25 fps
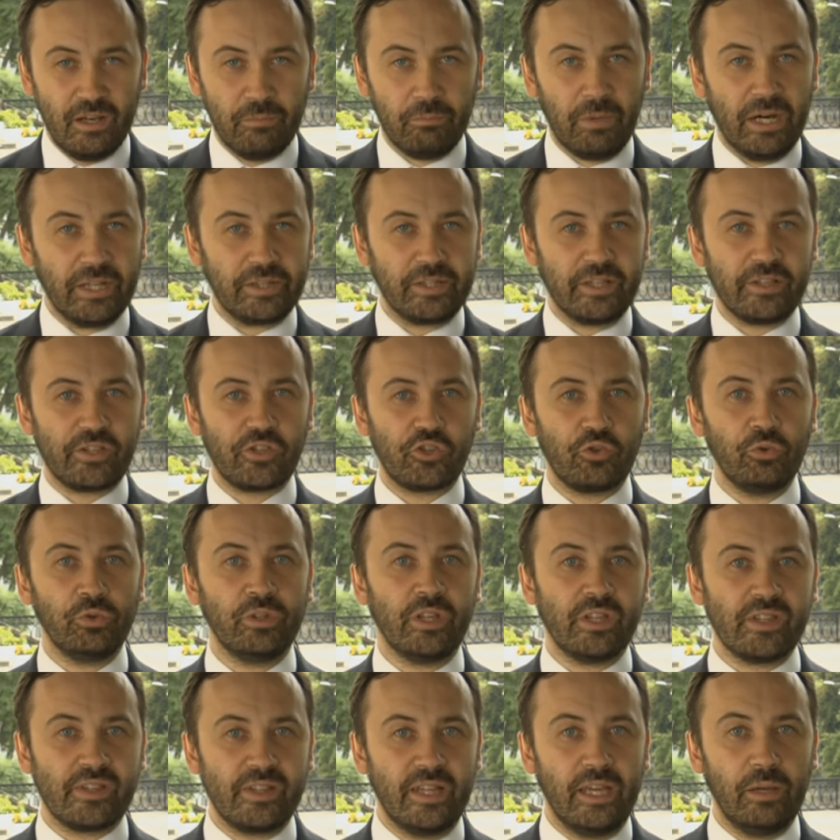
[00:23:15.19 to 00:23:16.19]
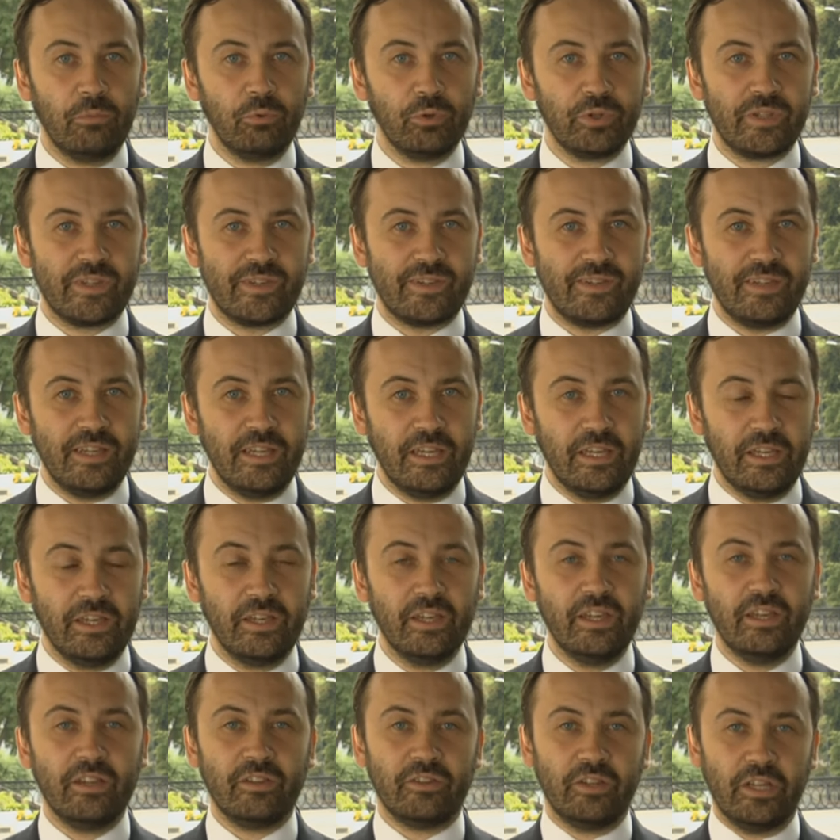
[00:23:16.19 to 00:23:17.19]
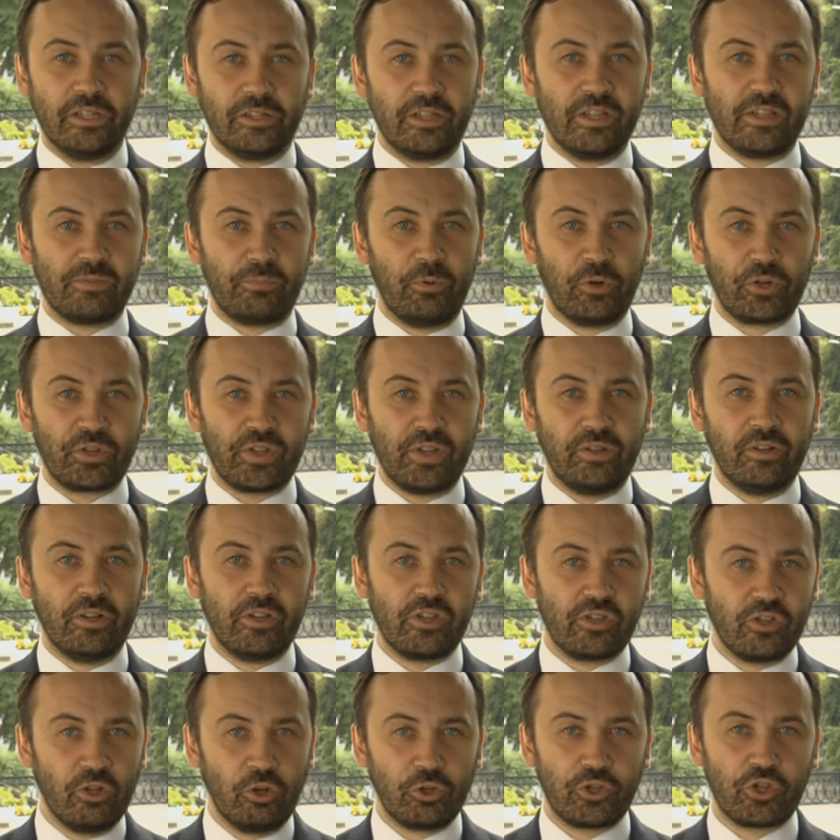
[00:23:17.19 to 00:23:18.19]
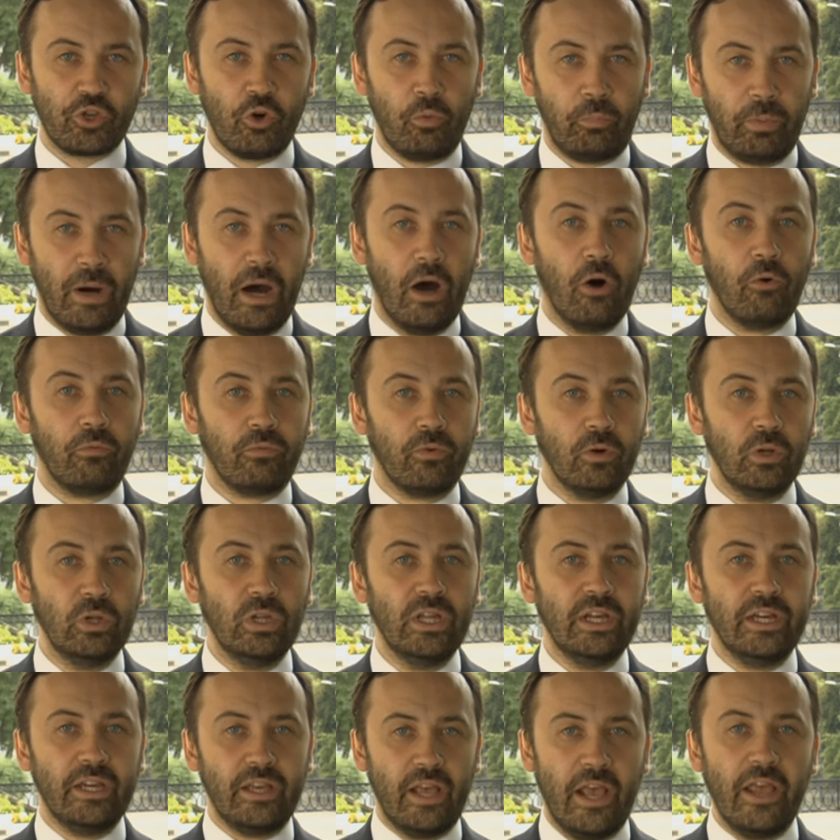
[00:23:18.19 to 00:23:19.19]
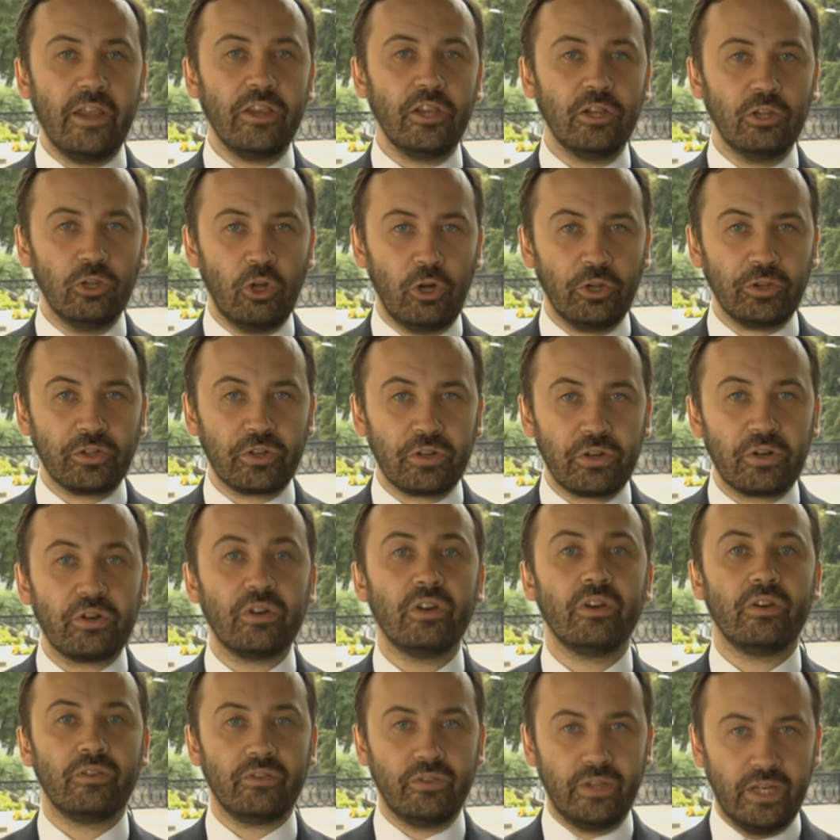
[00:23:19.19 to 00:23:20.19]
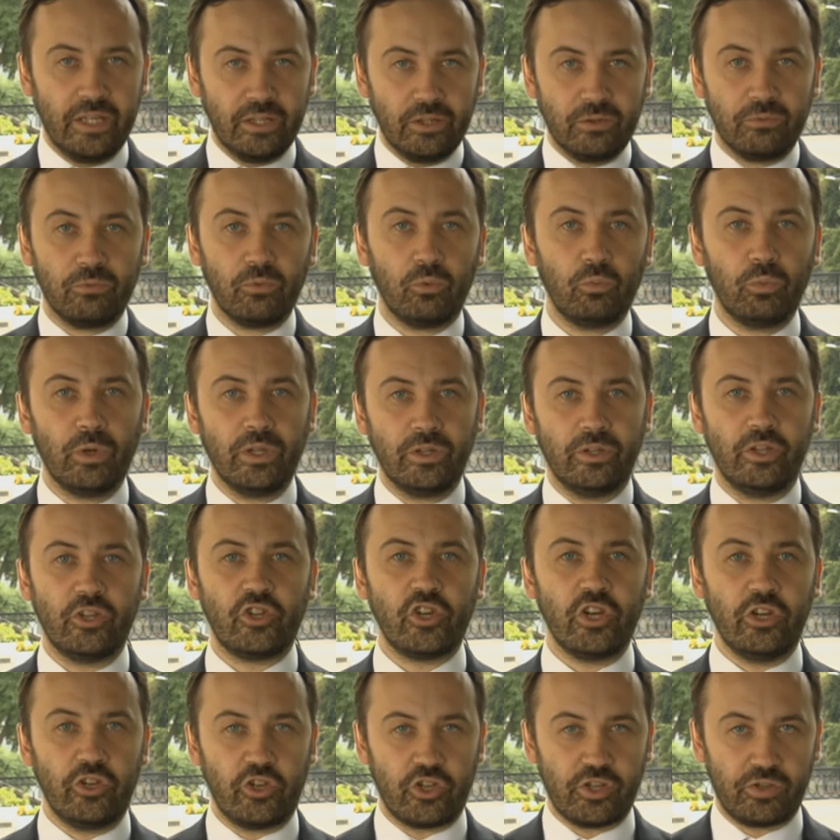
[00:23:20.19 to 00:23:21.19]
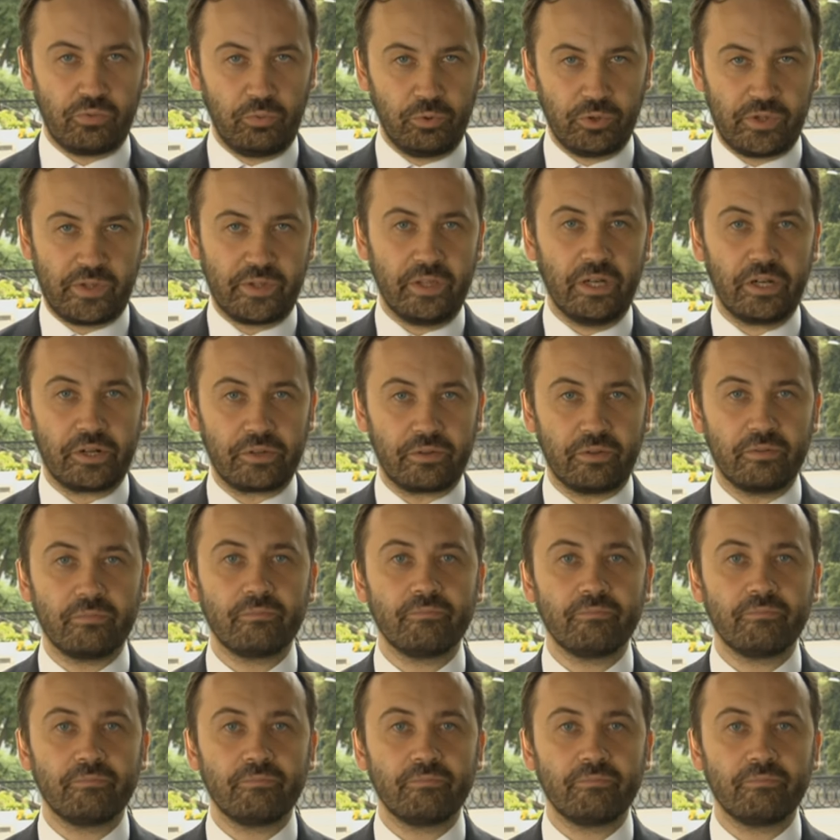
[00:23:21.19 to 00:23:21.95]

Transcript: But as soon as they would see that this person is not so powerful any longer, then when the changes would start.